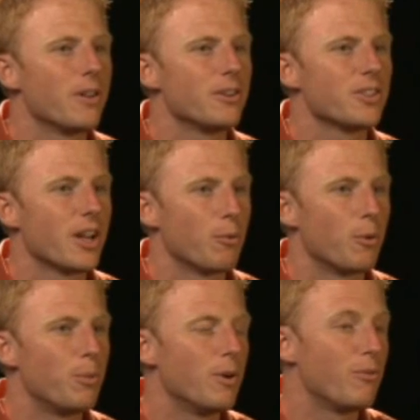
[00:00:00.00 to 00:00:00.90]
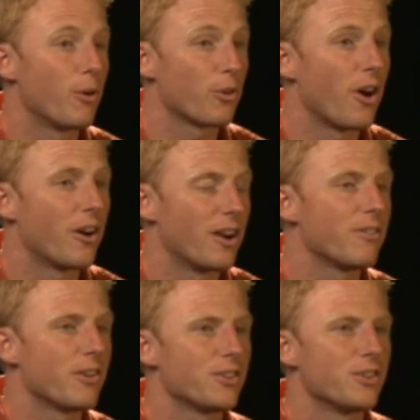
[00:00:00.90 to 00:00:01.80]
others and we'll put forth our
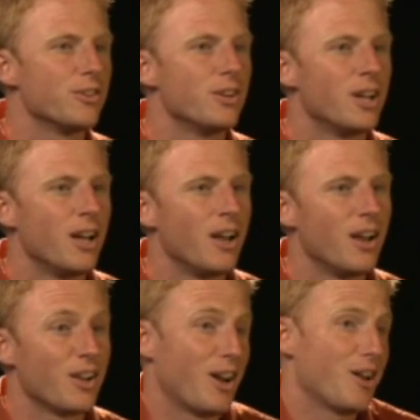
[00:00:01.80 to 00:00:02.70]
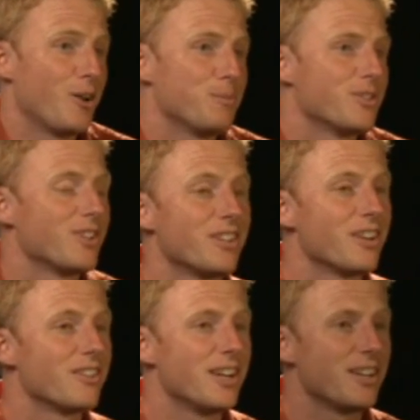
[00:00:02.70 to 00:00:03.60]
effort too, God helps us on
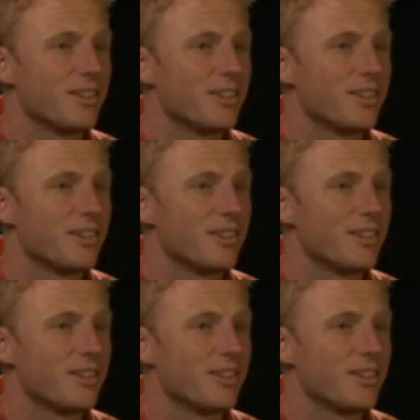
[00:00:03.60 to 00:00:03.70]
the other